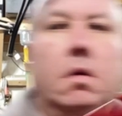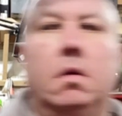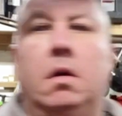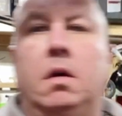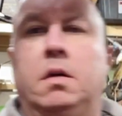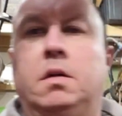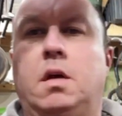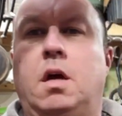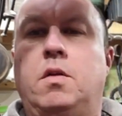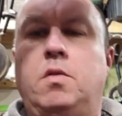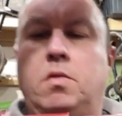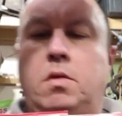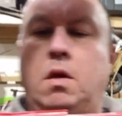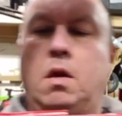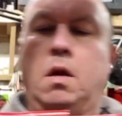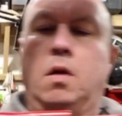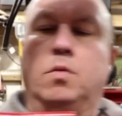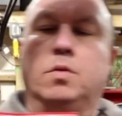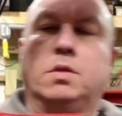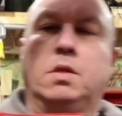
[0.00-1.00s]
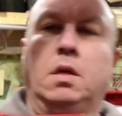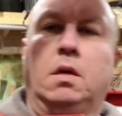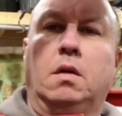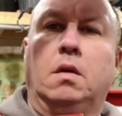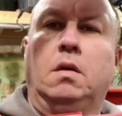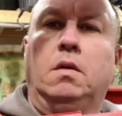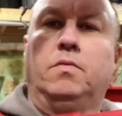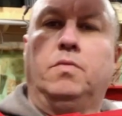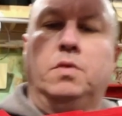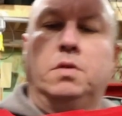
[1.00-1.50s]
the other thing I was thinking
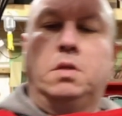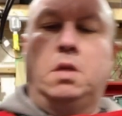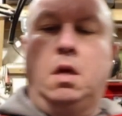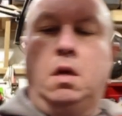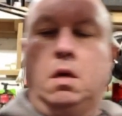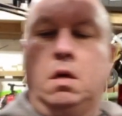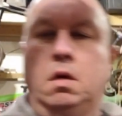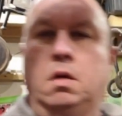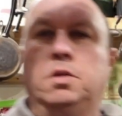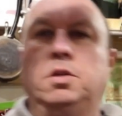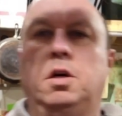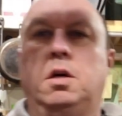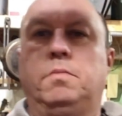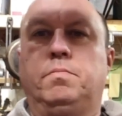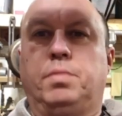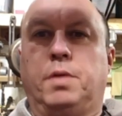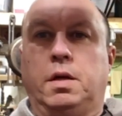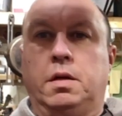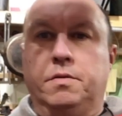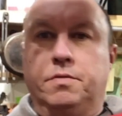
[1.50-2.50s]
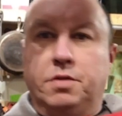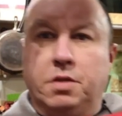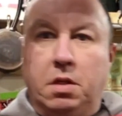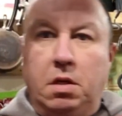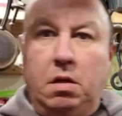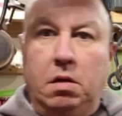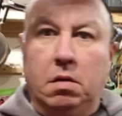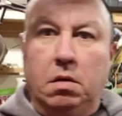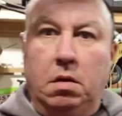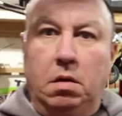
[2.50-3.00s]
of was taking a giant plate of
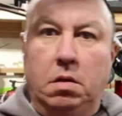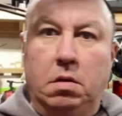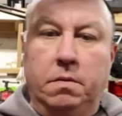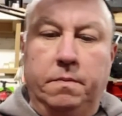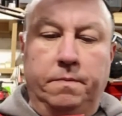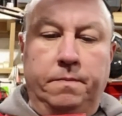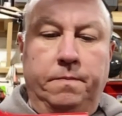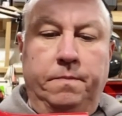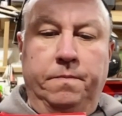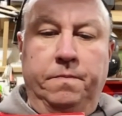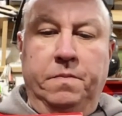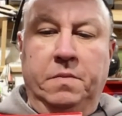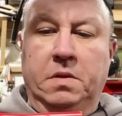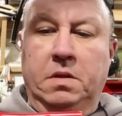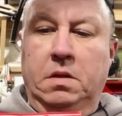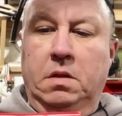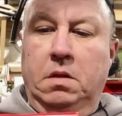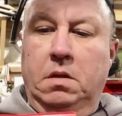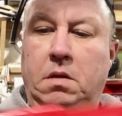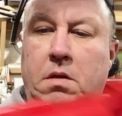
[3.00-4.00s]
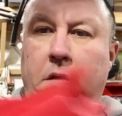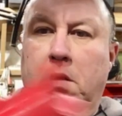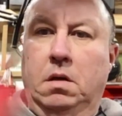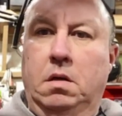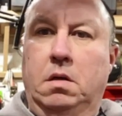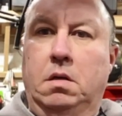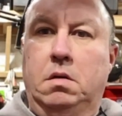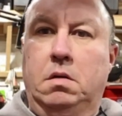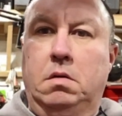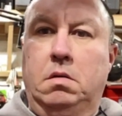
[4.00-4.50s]
steel,
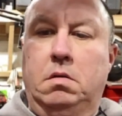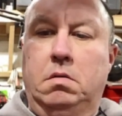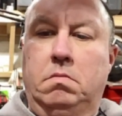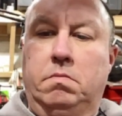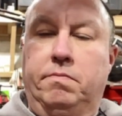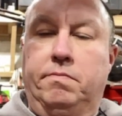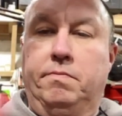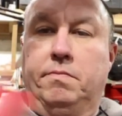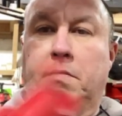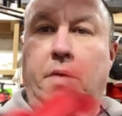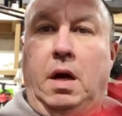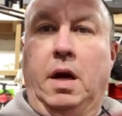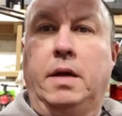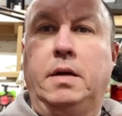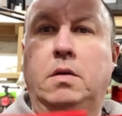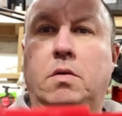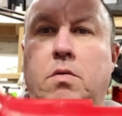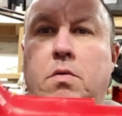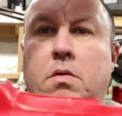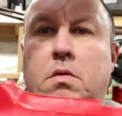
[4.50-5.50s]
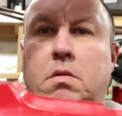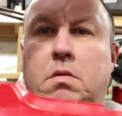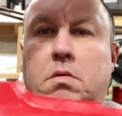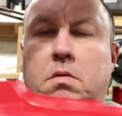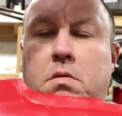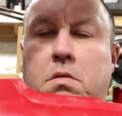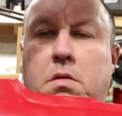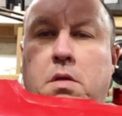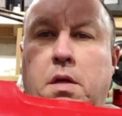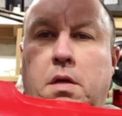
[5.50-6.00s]
and I know it,
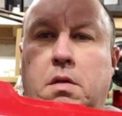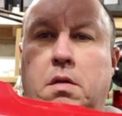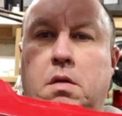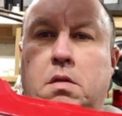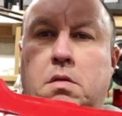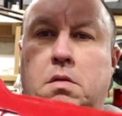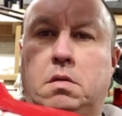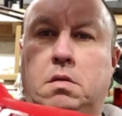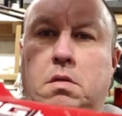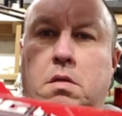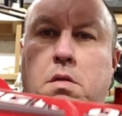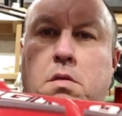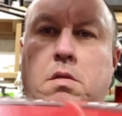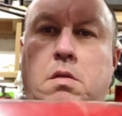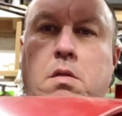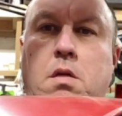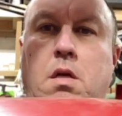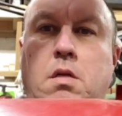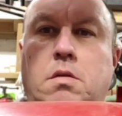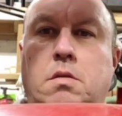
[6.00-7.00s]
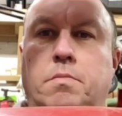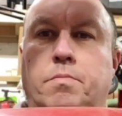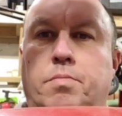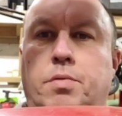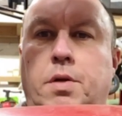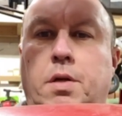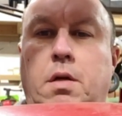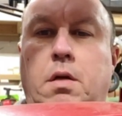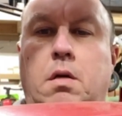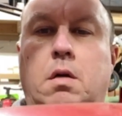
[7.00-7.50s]
like this has got some
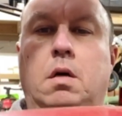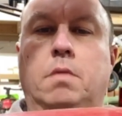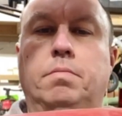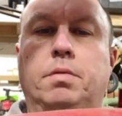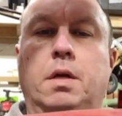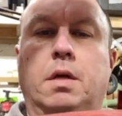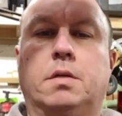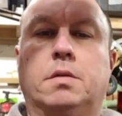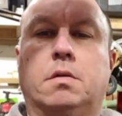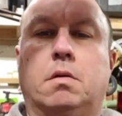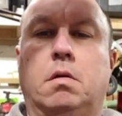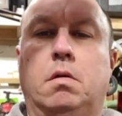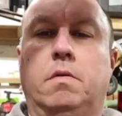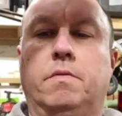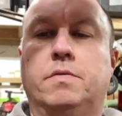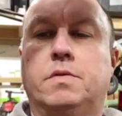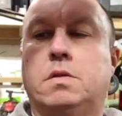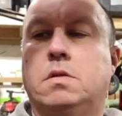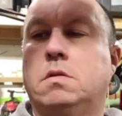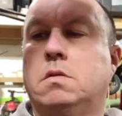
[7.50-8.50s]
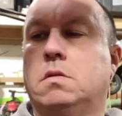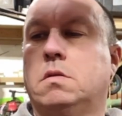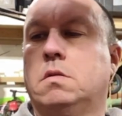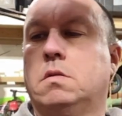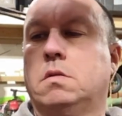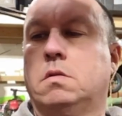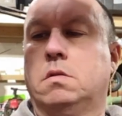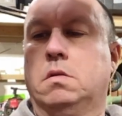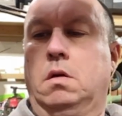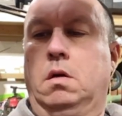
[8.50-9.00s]
pretty complex curves,
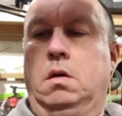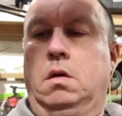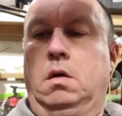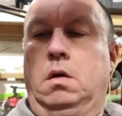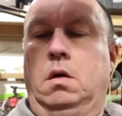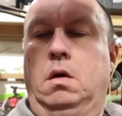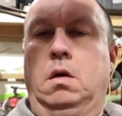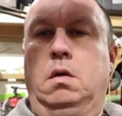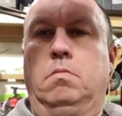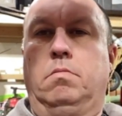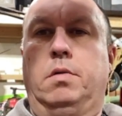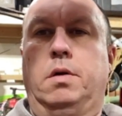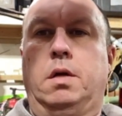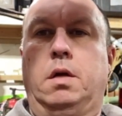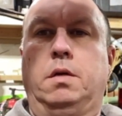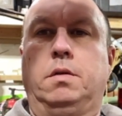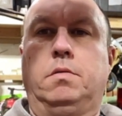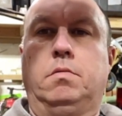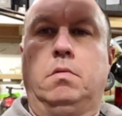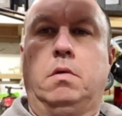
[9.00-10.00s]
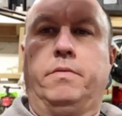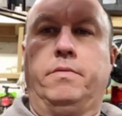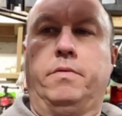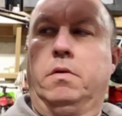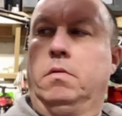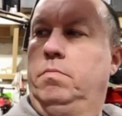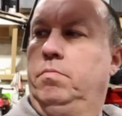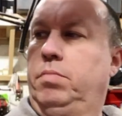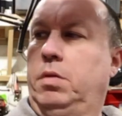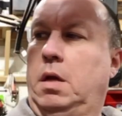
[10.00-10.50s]
but I do have a
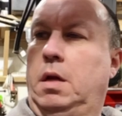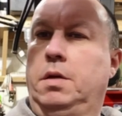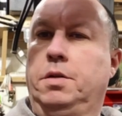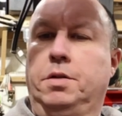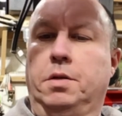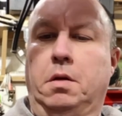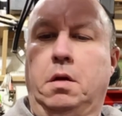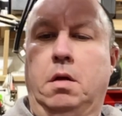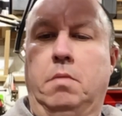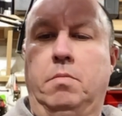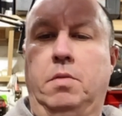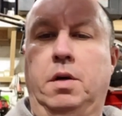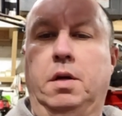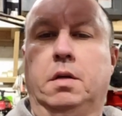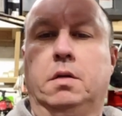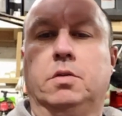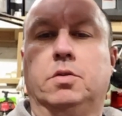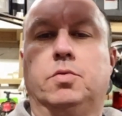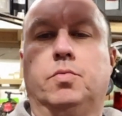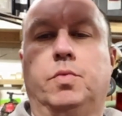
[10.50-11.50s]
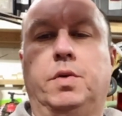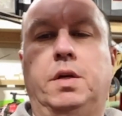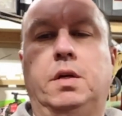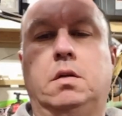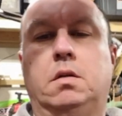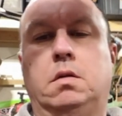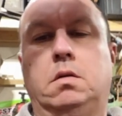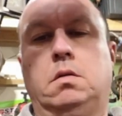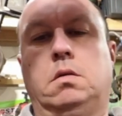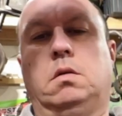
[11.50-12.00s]
planishing hammer and English
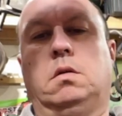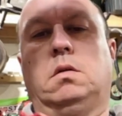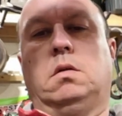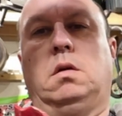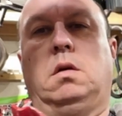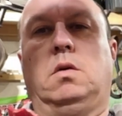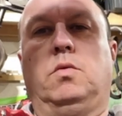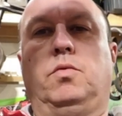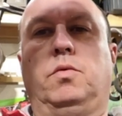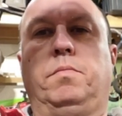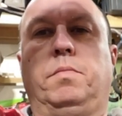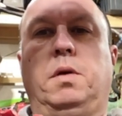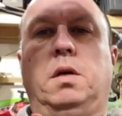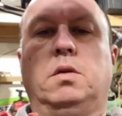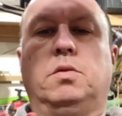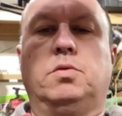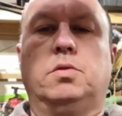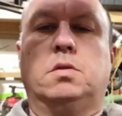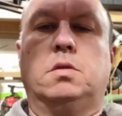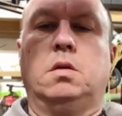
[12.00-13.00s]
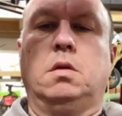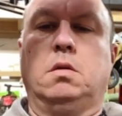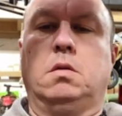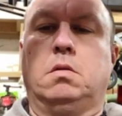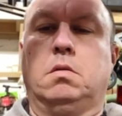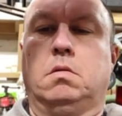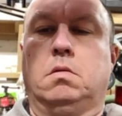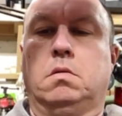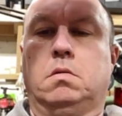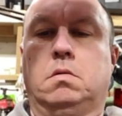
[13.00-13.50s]
wheel, and it would be interesting
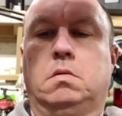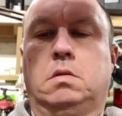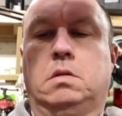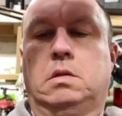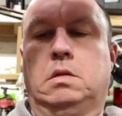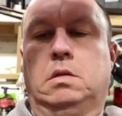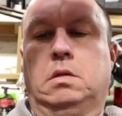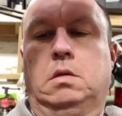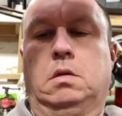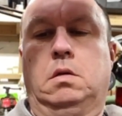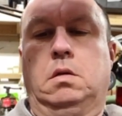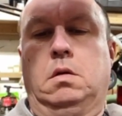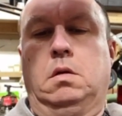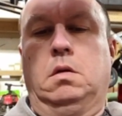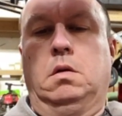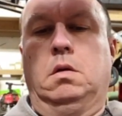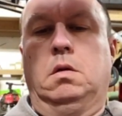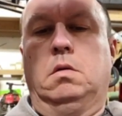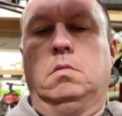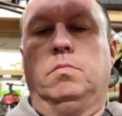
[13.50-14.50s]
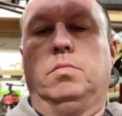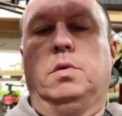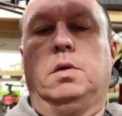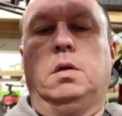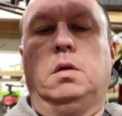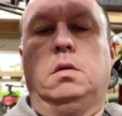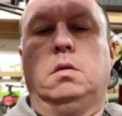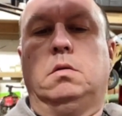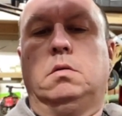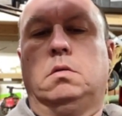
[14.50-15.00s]
to put
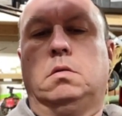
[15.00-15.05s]
I